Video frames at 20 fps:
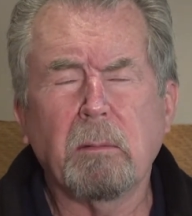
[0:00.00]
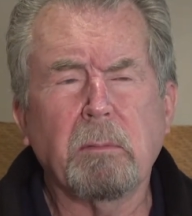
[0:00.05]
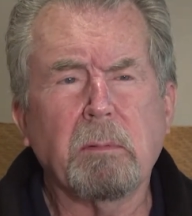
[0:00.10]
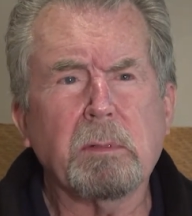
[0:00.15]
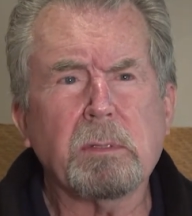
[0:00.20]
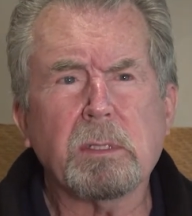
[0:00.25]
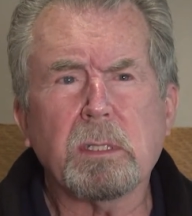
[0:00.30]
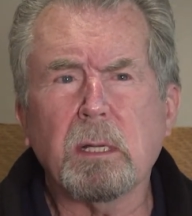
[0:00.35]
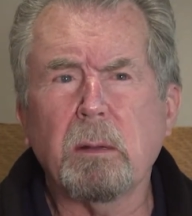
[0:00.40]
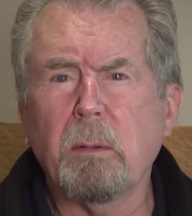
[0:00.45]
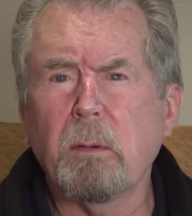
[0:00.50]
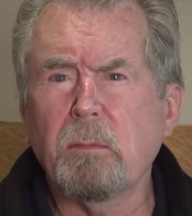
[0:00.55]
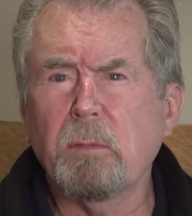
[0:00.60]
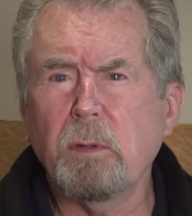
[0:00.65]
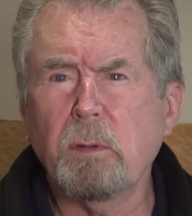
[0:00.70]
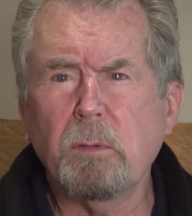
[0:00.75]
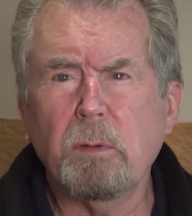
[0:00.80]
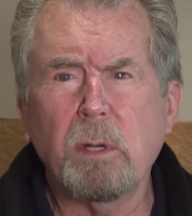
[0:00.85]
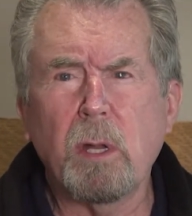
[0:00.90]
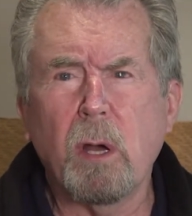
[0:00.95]
Some of
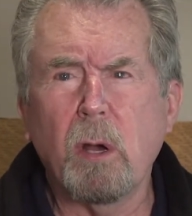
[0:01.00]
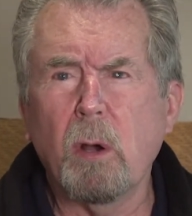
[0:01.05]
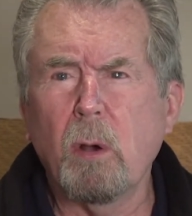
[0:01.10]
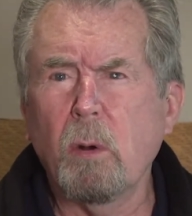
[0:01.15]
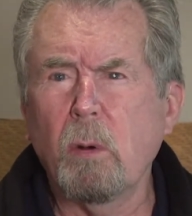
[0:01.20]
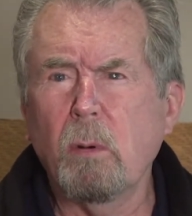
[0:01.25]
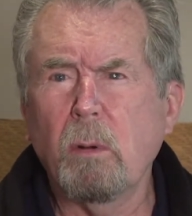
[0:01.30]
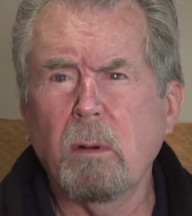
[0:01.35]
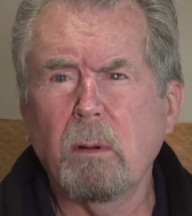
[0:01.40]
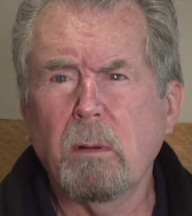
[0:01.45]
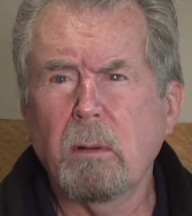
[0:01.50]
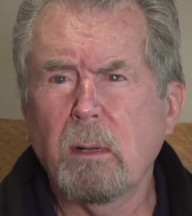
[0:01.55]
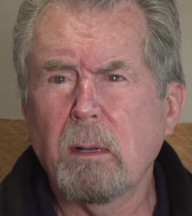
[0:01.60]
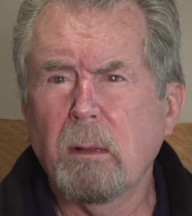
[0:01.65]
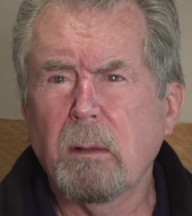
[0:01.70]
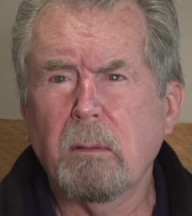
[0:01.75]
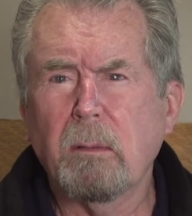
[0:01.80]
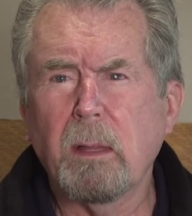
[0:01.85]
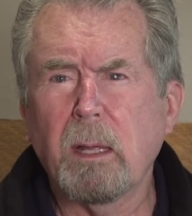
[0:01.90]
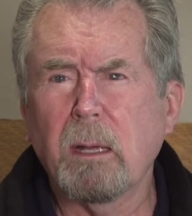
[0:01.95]
you know
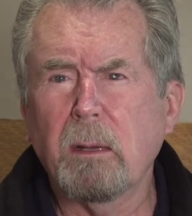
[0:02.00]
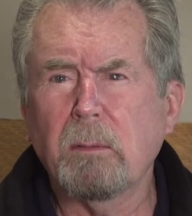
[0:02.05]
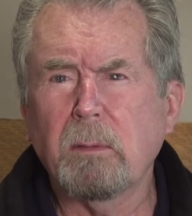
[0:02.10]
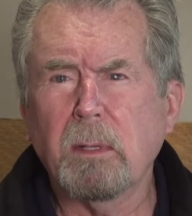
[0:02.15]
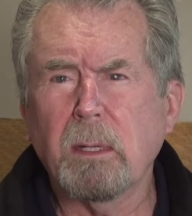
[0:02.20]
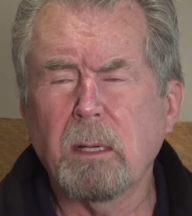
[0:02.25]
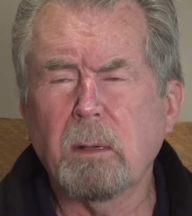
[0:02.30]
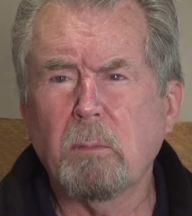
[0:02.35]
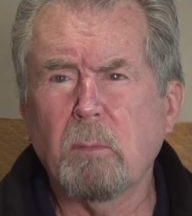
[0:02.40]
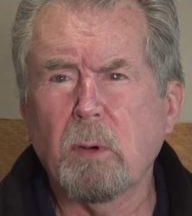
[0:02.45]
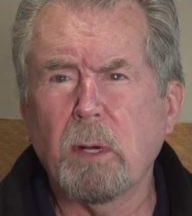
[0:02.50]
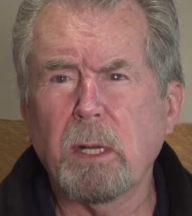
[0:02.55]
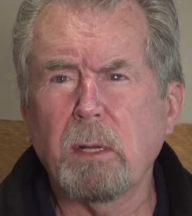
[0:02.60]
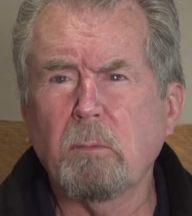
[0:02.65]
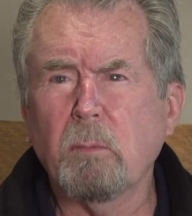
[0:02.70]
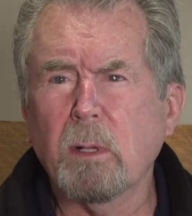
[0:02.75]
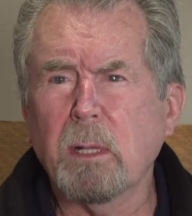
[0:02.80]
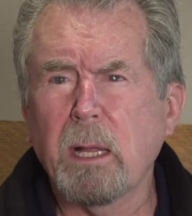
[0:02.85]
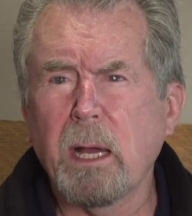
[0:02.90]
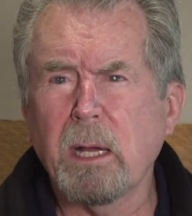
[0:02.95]
that Britain
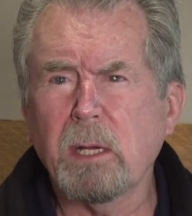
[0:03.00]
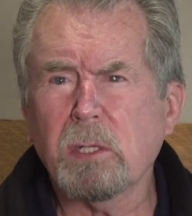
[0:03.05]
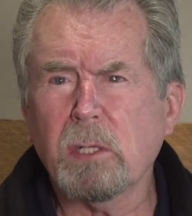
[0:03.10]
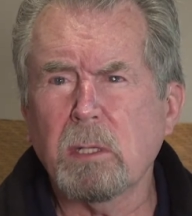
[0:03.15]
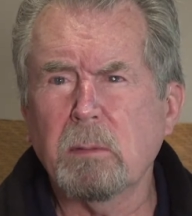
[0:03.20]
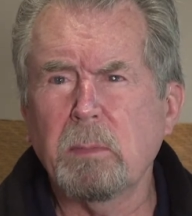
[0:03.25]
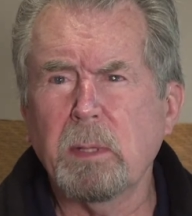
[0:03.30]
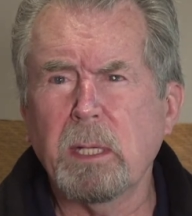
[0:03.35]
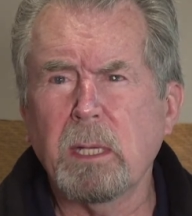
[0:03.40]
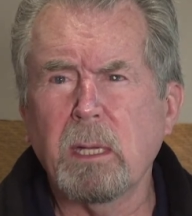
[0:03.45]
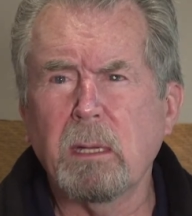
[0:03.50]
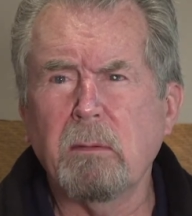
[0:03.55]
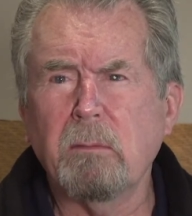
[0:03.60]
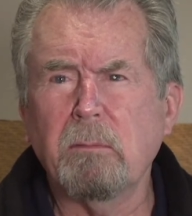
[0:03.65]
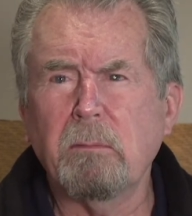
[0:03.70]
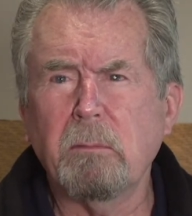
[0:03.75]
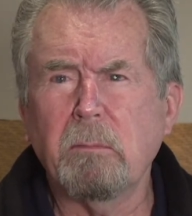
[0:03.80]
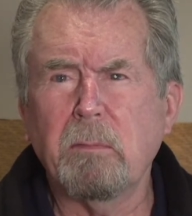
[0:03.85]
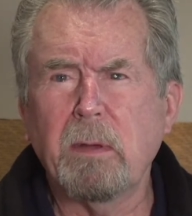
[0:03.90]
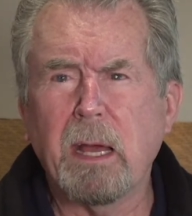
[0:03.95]
will actually begin
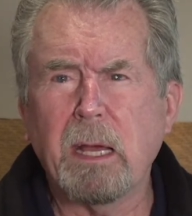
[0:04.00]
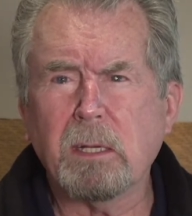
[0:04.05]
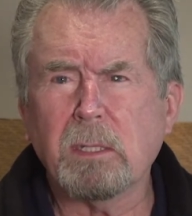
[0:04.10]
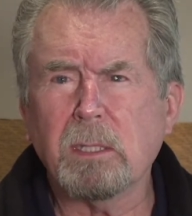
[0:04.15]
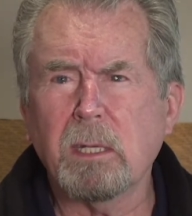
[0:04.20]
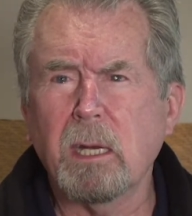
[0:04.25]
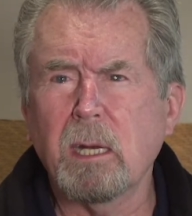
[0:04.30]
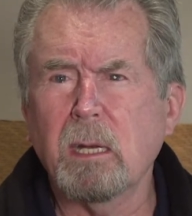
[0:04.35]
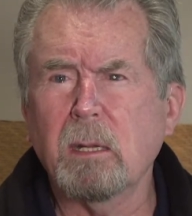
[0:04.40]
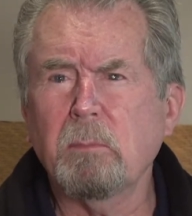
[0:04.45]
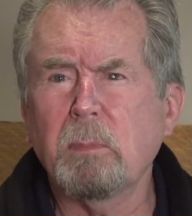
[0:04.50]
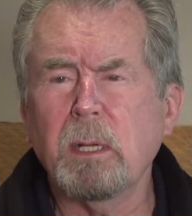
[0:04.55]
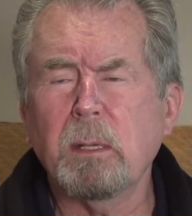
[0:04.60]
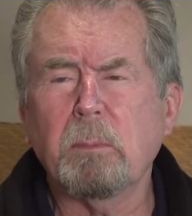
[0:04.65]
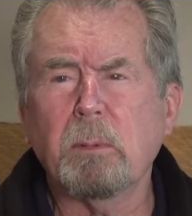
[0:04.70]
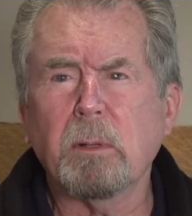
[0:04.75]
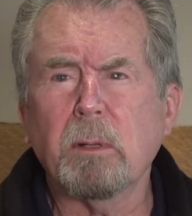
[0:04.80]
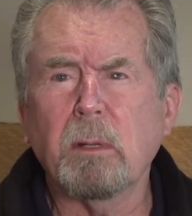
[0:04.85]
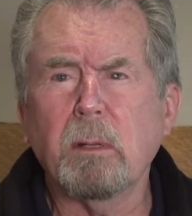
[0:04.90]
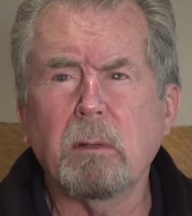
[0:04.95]
vaccinating
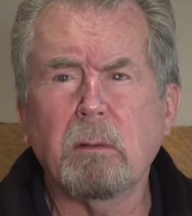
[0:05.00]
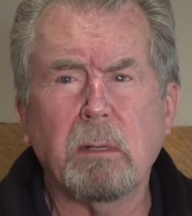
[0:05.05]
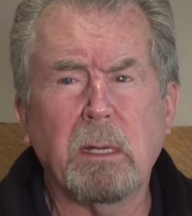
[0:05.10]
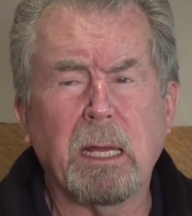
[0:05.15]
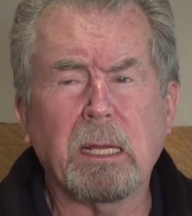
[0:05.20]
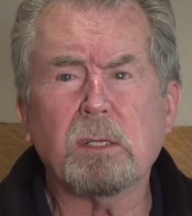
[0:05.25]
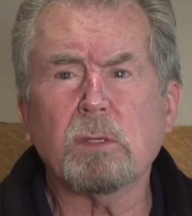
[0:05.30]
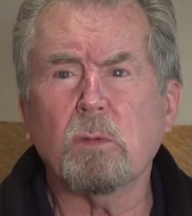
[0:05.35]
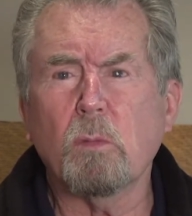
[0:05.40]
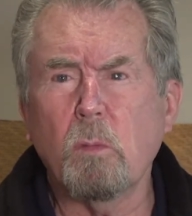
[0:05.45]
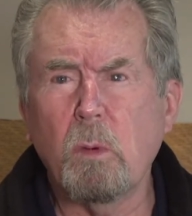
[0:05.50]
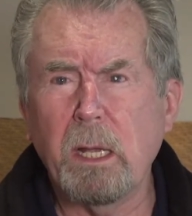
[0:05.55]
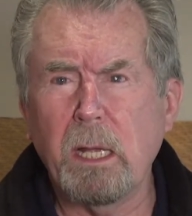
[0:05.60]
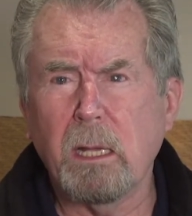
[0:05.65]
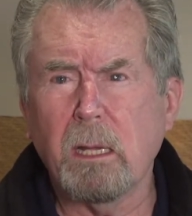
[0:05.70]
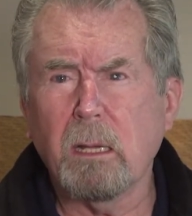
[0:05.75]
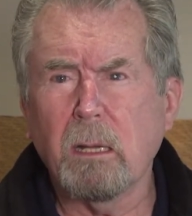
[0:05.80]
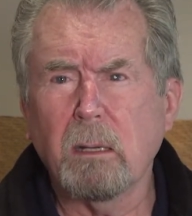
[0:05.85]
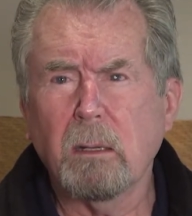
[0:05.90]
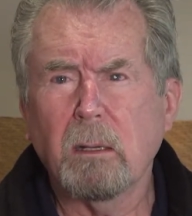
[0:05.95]
people next
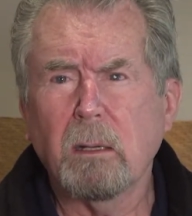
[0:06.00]
week,